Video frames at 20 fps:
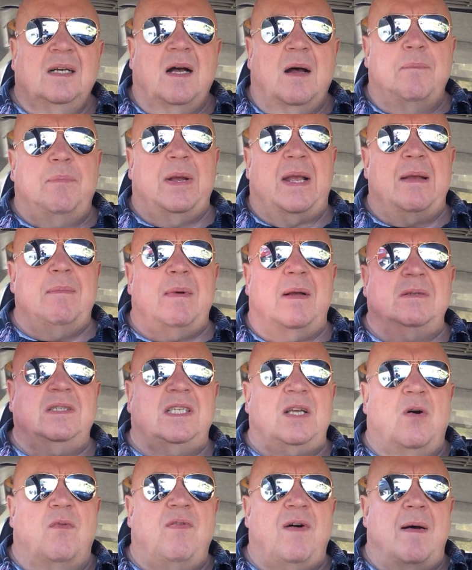I'm picking
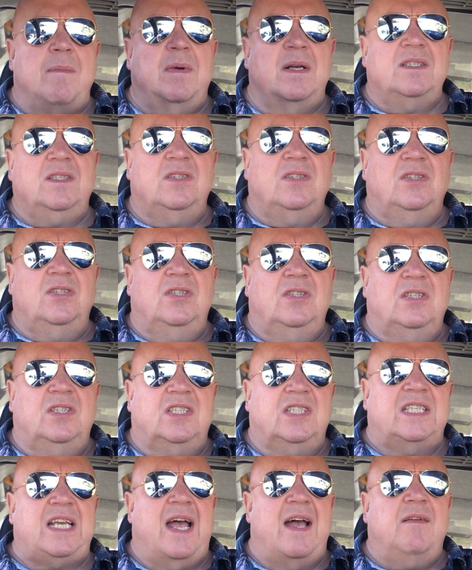myself up a
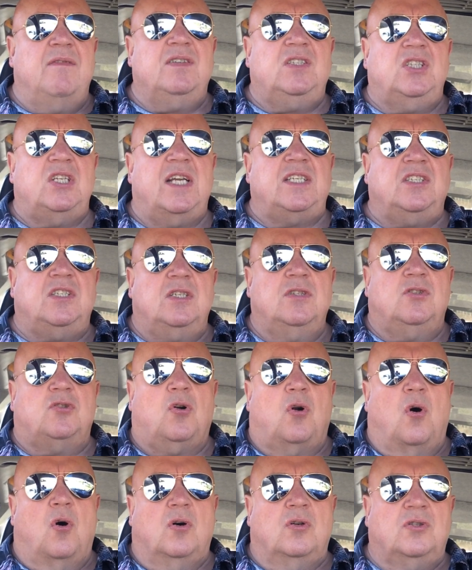set of a chest of
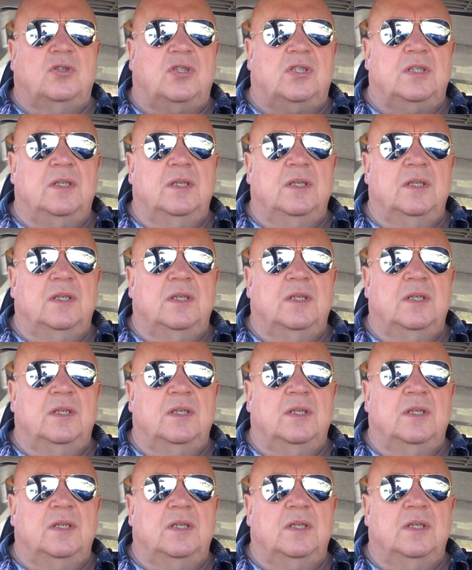drawers